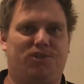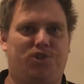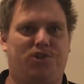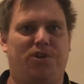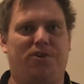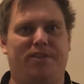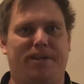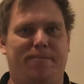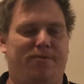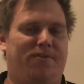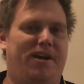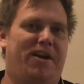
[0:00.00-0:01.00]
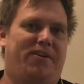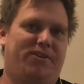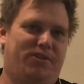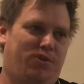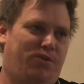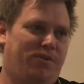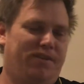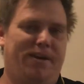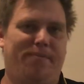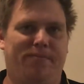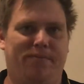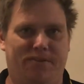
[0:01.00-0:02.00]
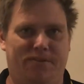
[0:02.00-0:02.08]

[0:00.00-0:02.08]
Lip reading: show them around and tour them